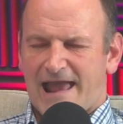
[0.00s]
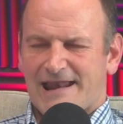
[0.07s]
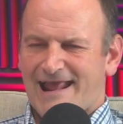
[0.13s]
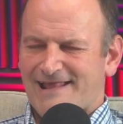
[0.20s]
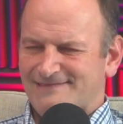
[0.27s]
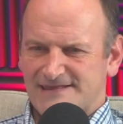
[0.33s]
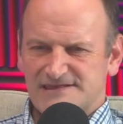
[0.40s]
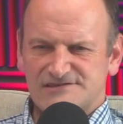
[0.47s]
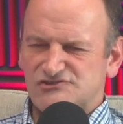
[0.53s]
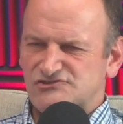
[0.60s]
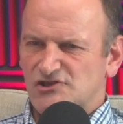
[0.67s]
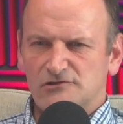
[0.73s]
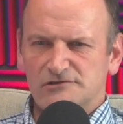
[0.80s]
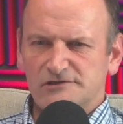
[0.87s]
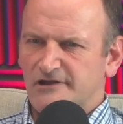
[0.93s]
And this
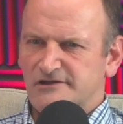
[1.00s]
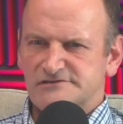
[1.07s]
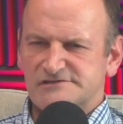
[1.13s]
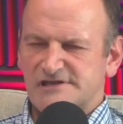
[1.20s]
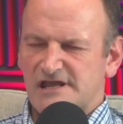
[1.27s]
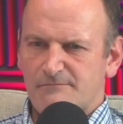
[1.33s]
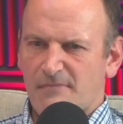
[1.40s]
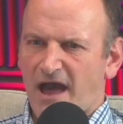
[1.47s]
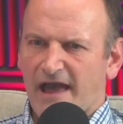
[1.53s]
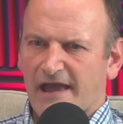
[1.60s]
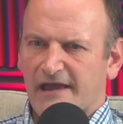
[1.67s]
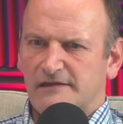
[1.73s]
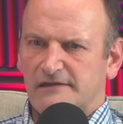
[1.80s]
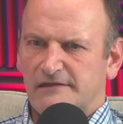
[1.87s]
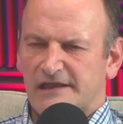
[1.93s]
is holding our state
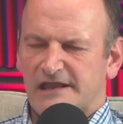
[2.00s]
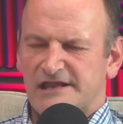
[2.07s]
back.